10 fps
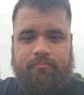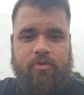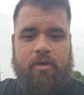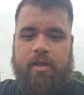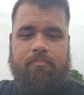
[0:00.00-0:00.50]

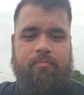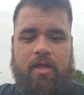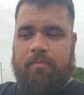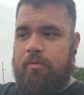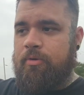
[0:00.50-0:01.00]
Sorry,
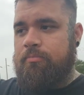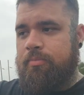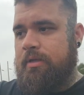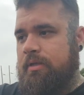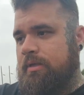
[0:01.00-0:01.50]
I'm in a mood,
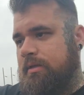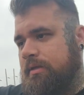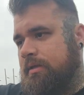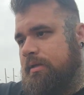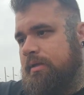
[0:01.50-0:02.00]
but
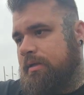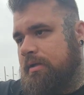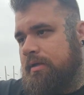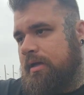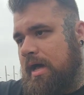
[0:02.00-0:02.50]

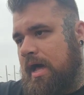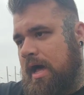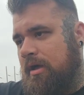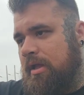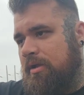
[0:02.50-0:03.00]

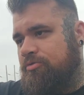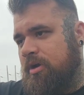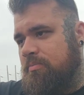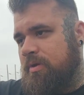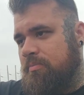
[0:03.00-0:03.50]
I'll
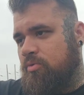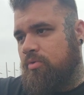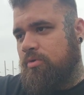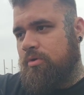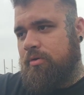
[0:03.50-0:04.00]
try to be
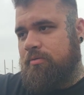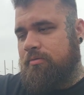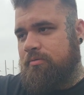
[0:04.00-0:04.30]
more